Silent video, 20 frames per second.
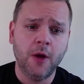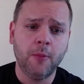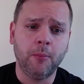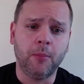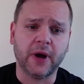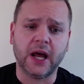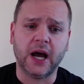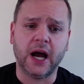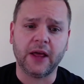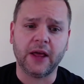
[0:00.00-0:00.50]

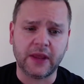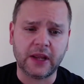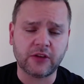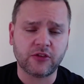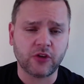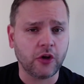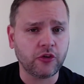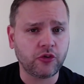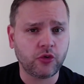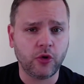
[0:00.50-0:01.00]
But I think
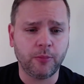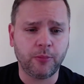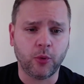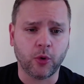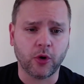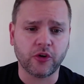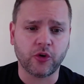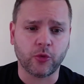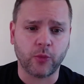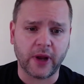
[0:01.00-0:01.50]
it's also
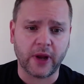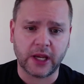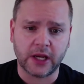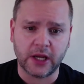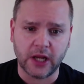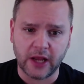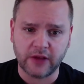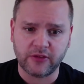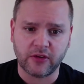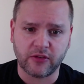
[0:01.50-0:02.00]
important to
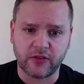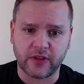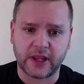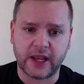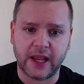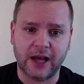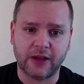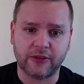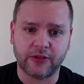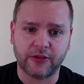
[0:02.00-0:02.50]
recognize, as the
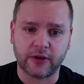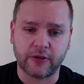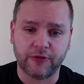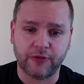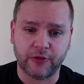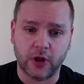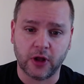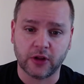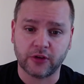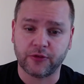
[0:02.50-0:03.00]
Catholic
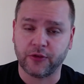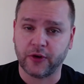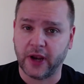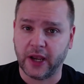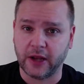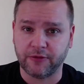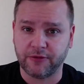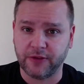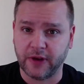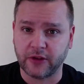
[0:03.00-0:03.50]
philosopher
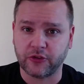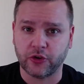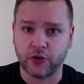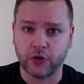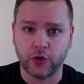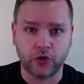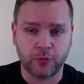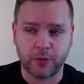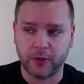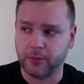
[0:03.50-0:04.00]
Ed
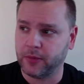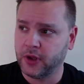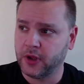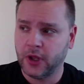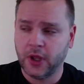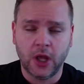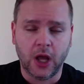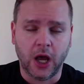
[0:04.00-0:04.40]
Feser, who's been